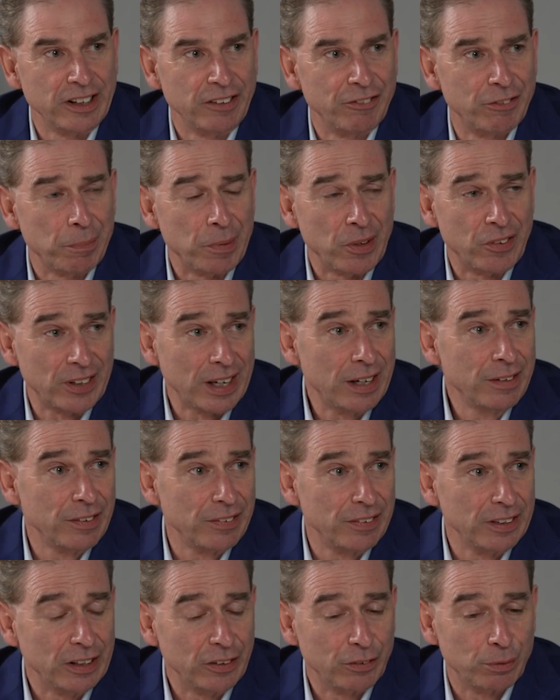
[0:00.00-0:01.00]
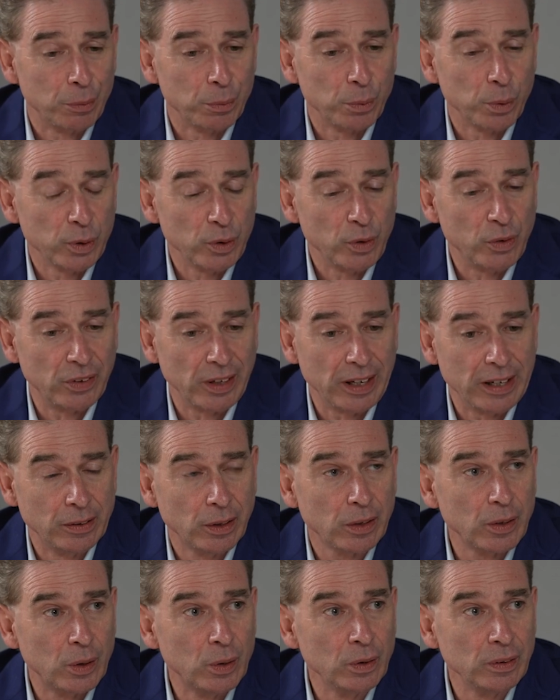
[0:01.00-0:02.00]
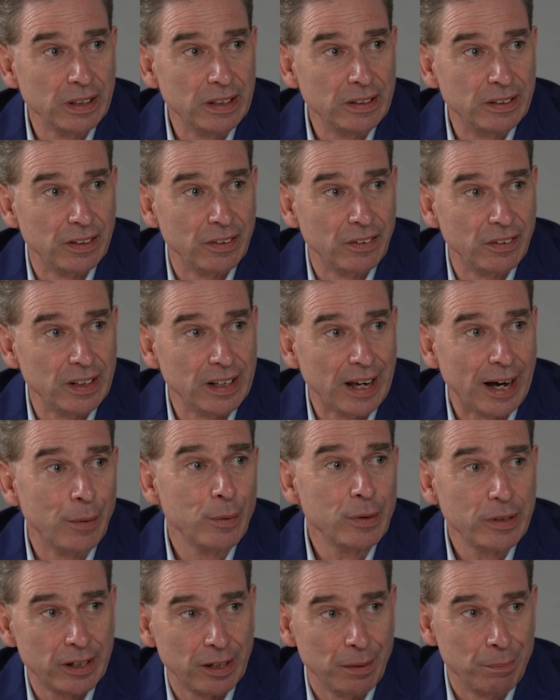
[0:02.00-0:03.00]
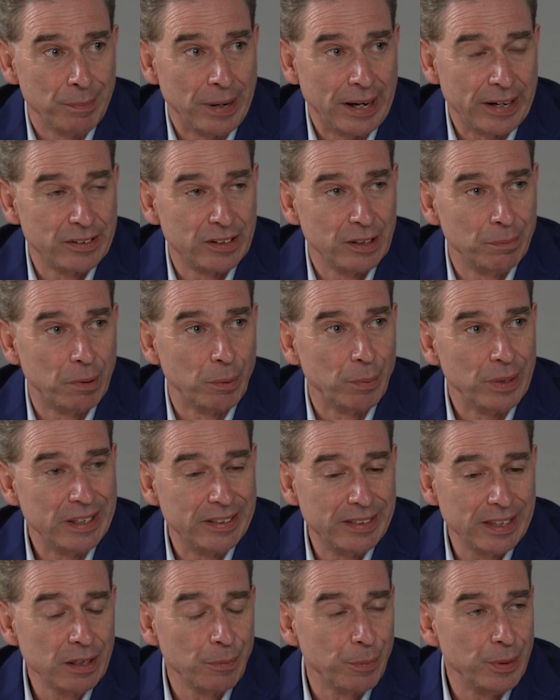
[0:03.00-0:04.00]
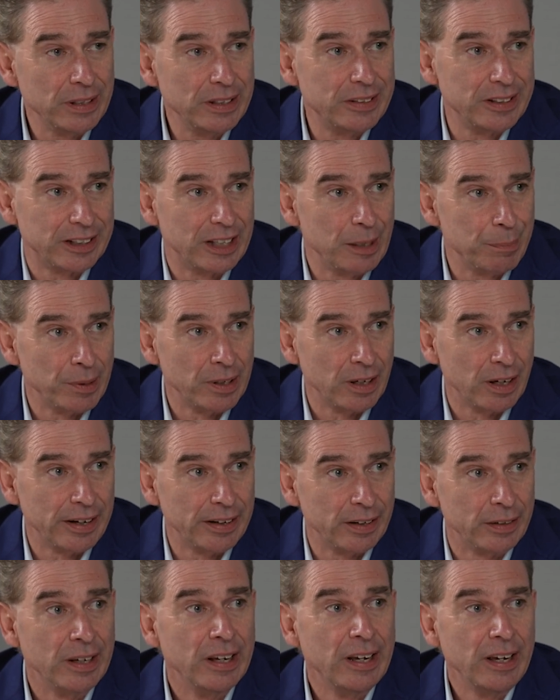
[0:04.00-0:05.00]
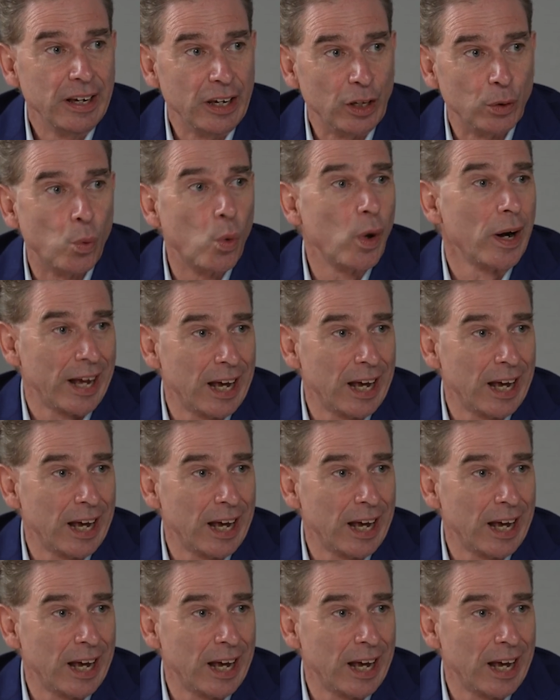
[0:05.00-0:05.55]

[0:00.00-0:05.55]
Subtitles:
And from the side of things, from what you say, not only does the outcome matter, but the thing that we need to keep an eye on is what